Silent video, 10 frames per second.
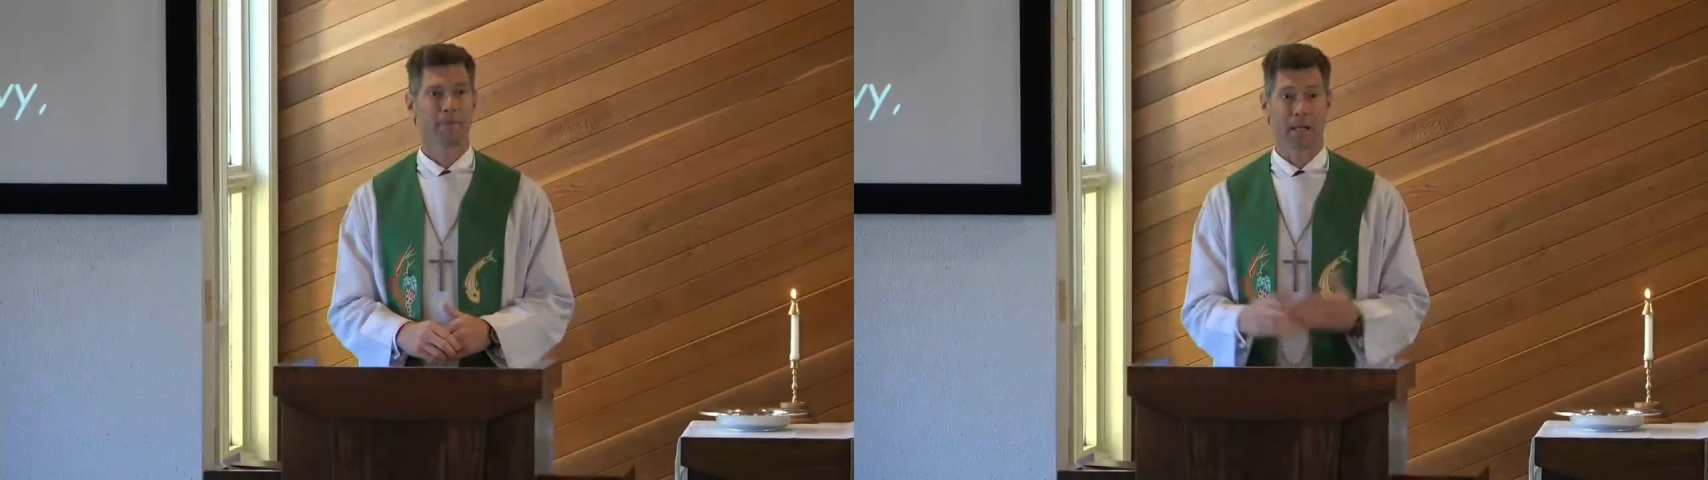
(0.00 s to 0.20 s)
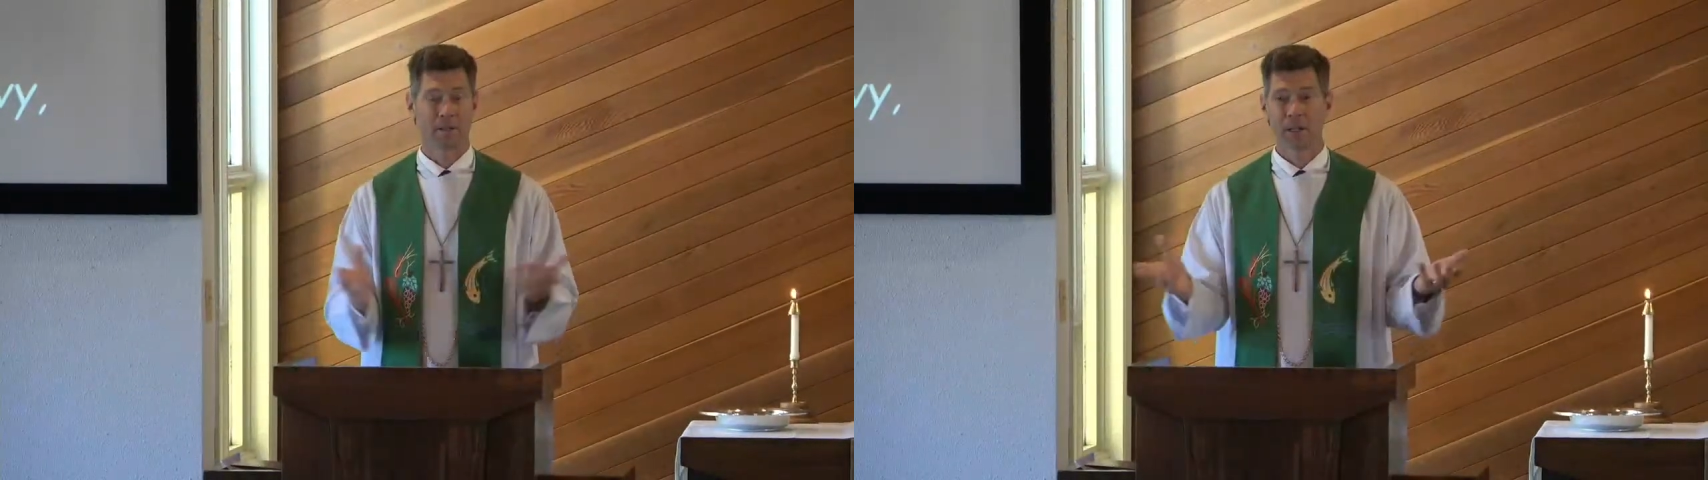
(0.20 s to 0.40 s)

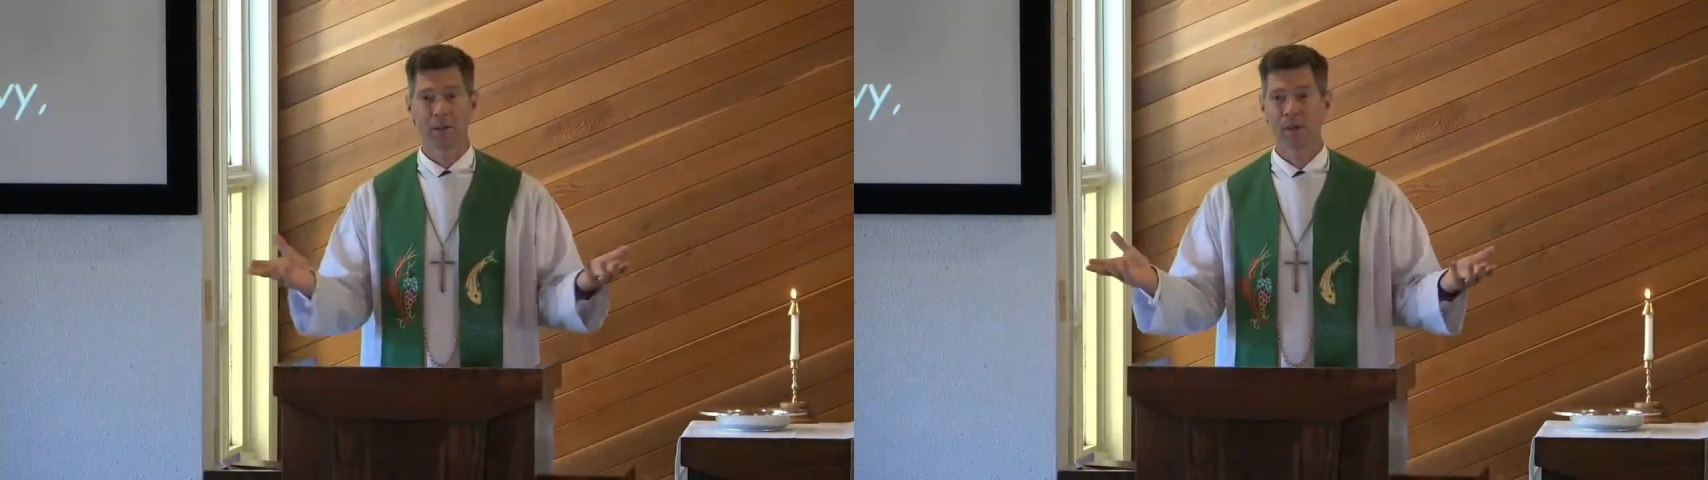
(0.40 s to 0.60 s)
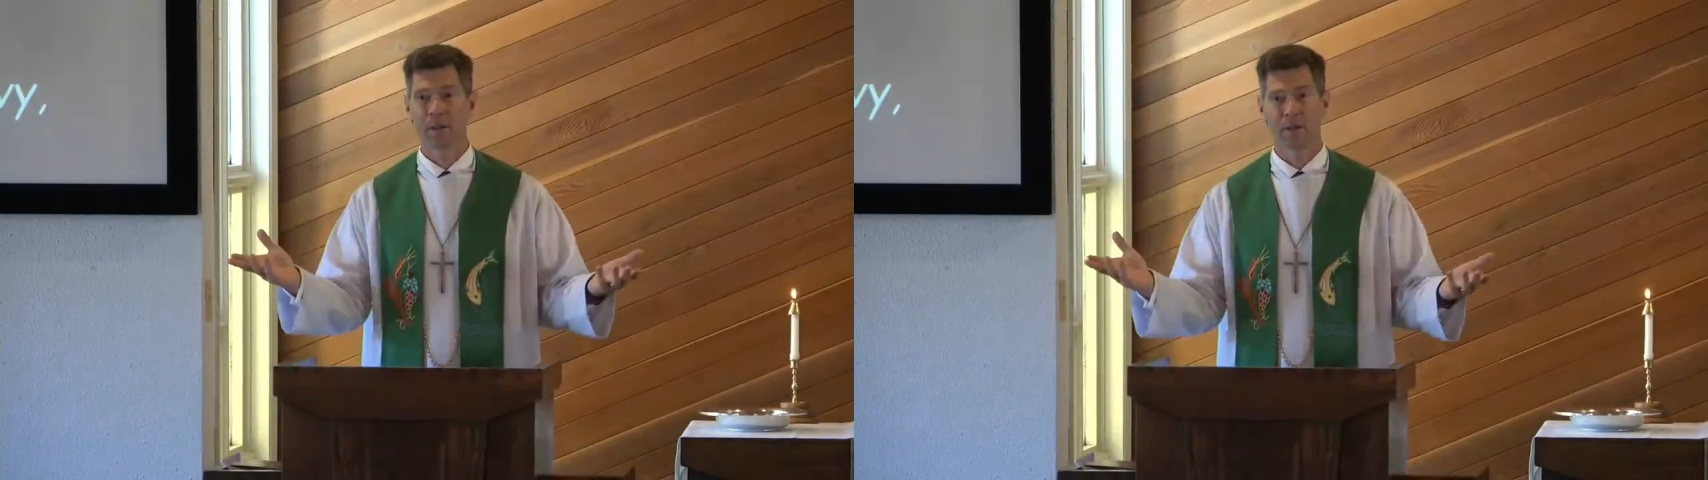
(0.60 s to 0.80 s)
I see
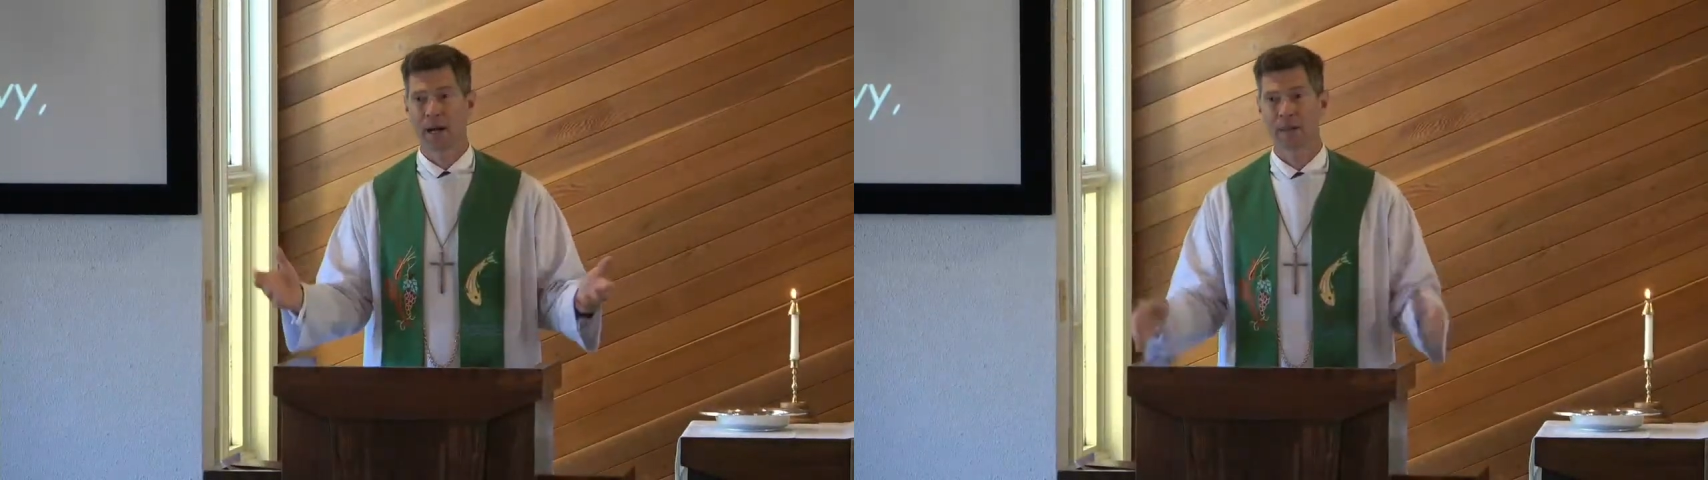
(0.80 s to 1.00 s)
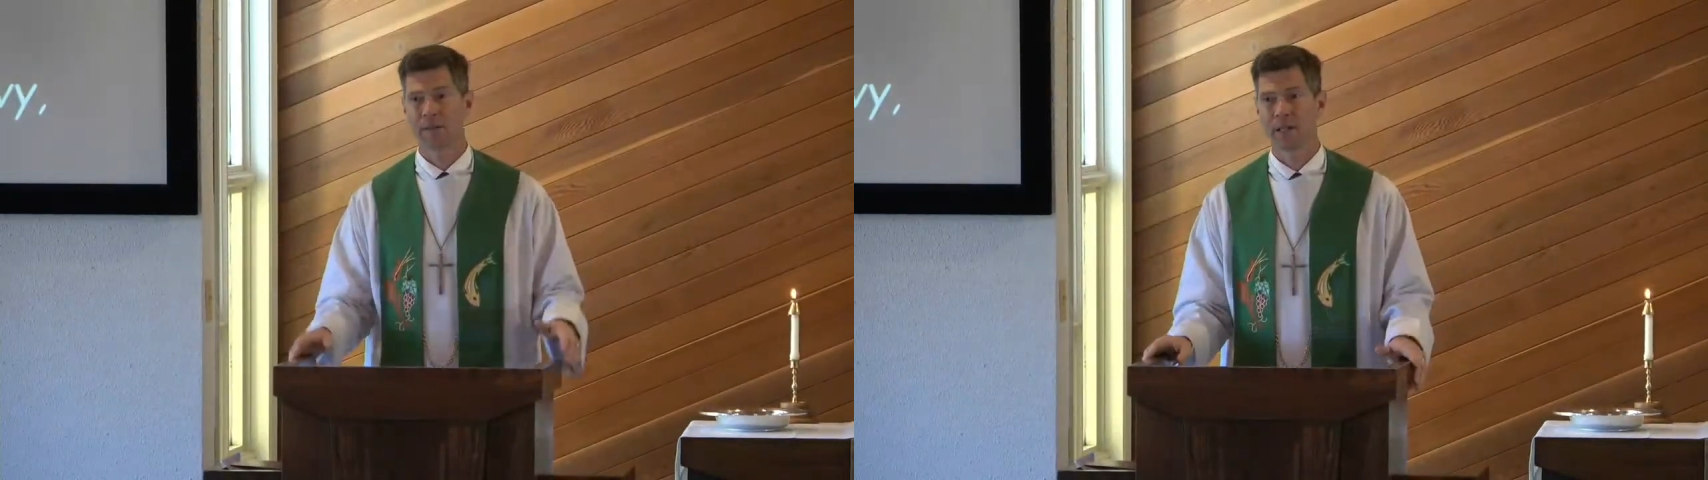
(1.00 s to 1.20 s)
you, and
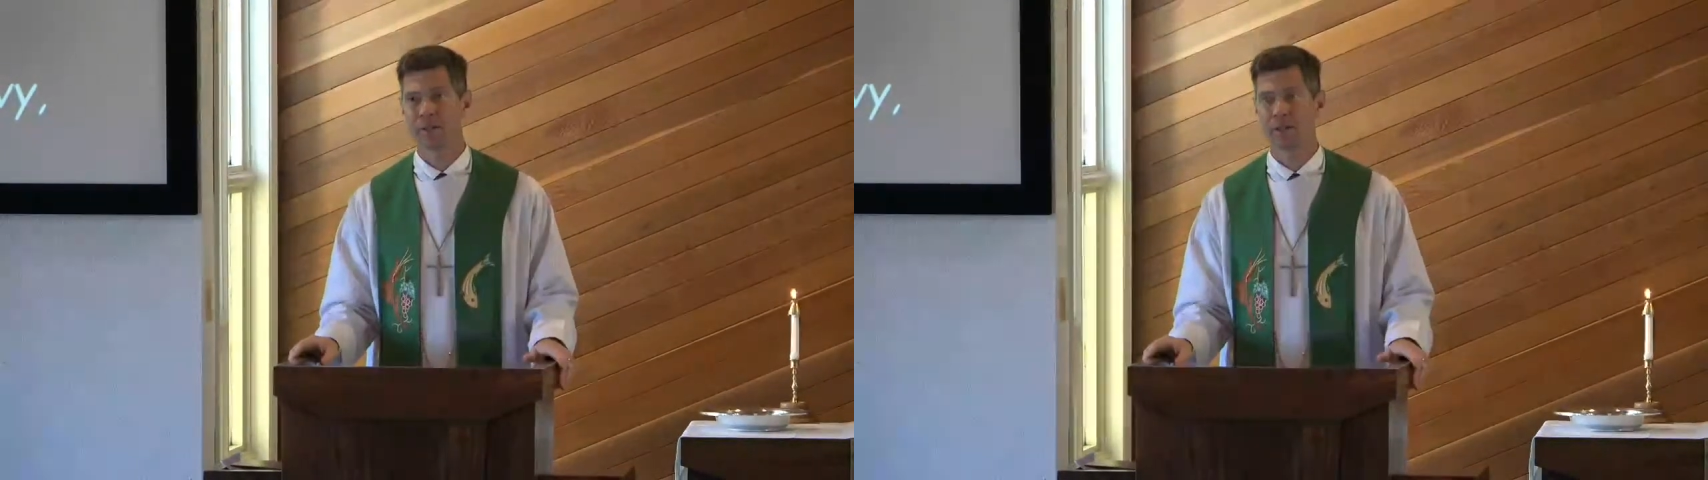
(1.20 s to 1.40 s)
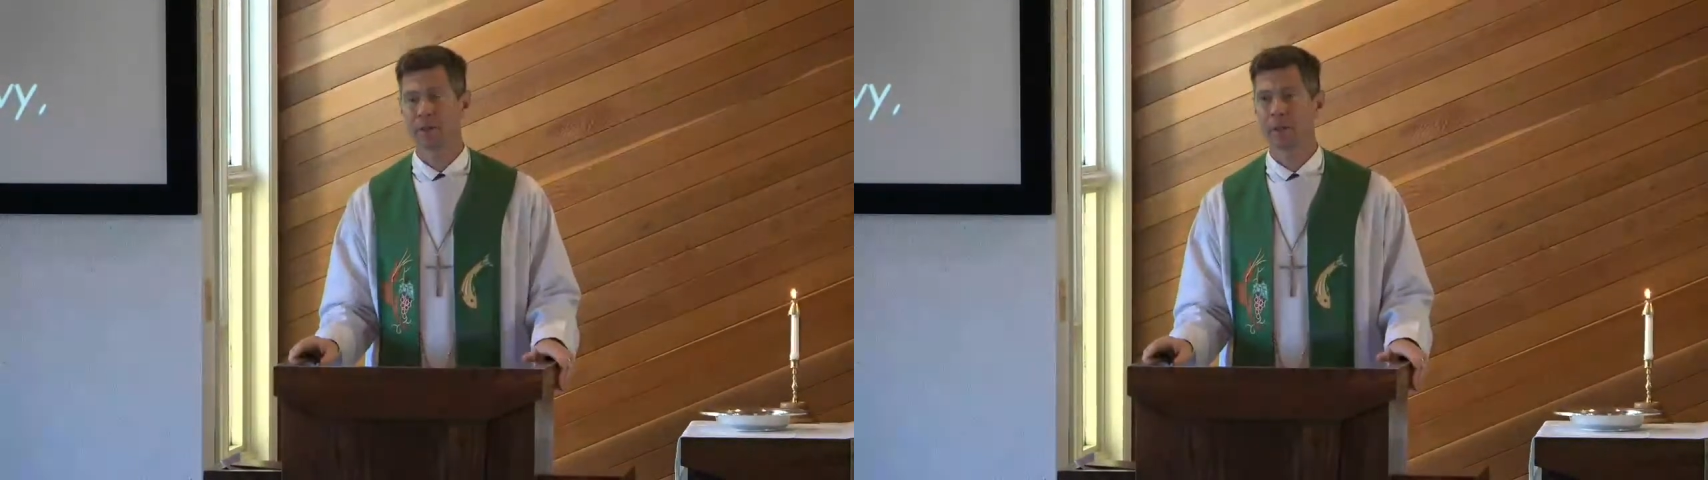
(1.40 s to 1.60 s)
God sees
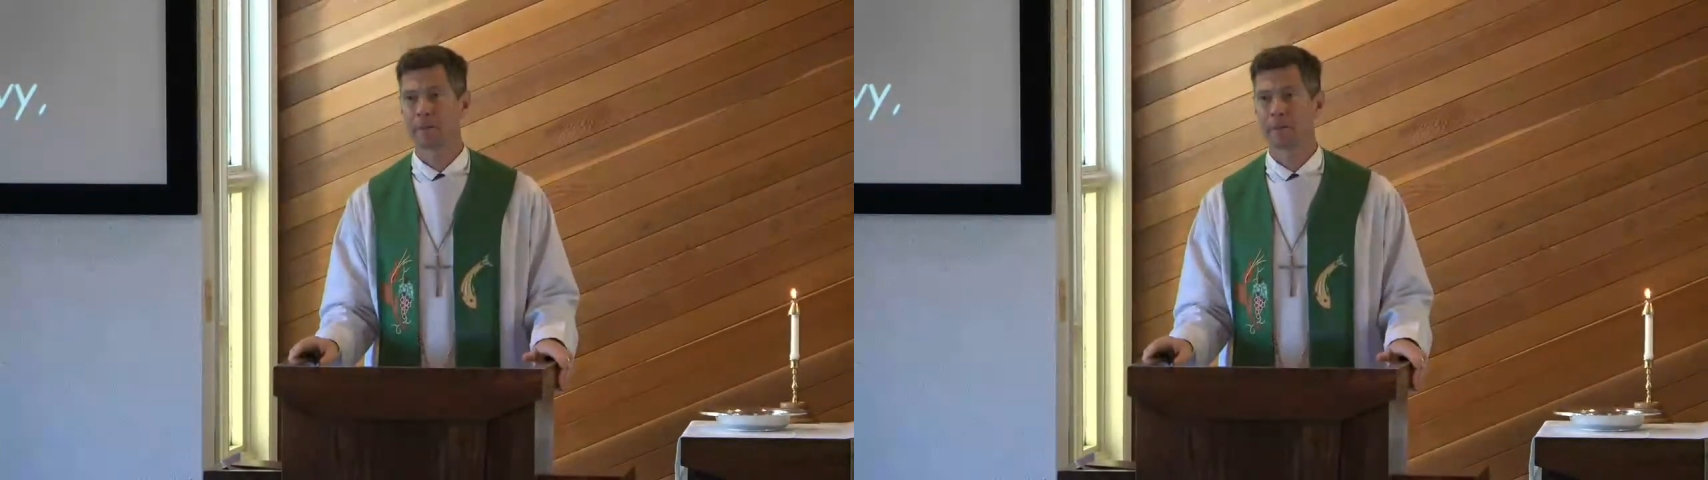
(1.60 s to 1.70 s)
you.